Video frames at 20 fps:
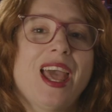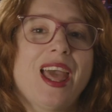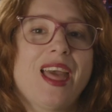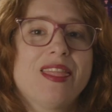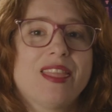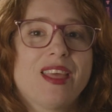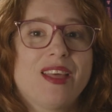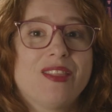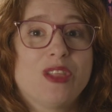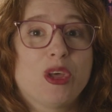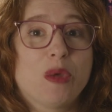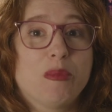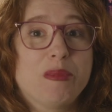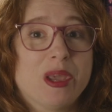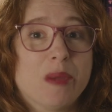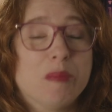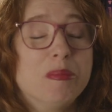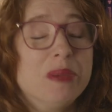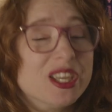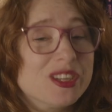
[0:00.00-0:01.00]
and then there'll
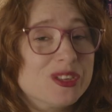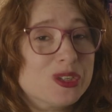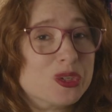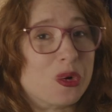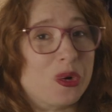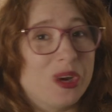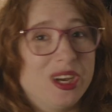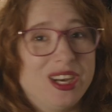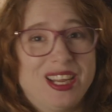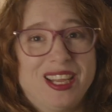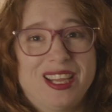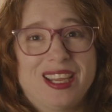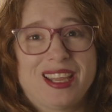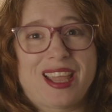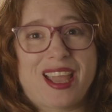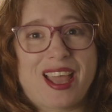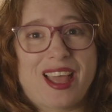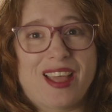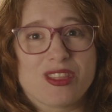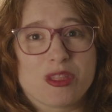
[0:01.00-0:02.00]
be a big
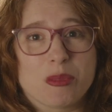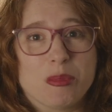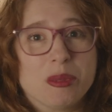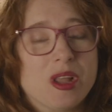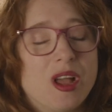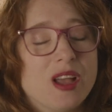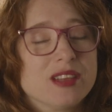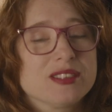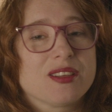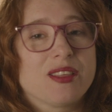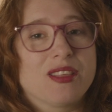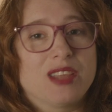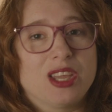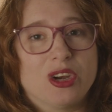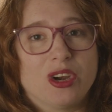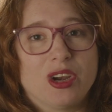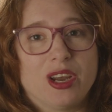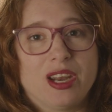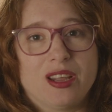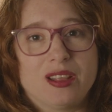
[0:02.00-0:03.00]
screening at the Plaza
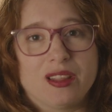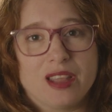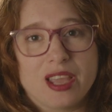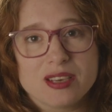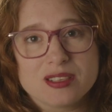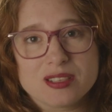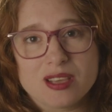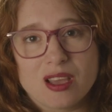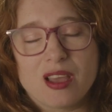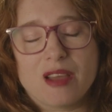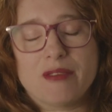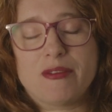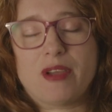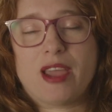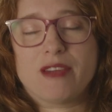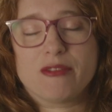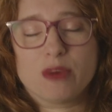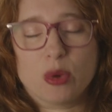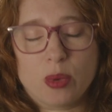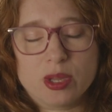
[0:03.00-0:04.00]
Theater in Atlanta of
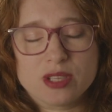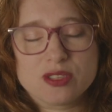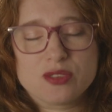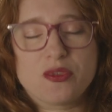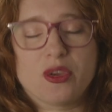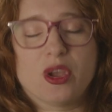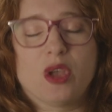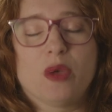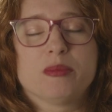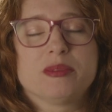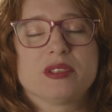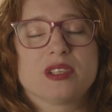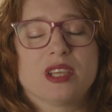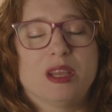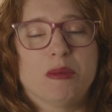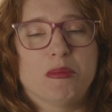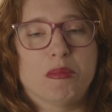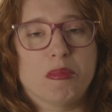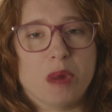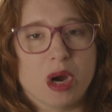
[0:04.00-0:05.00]
everyone's films
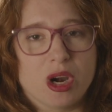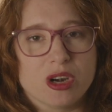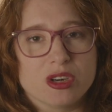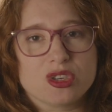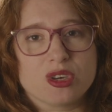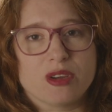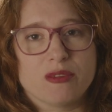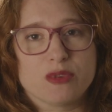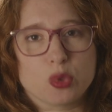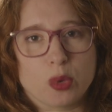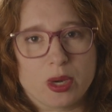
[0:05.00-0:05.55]
in March of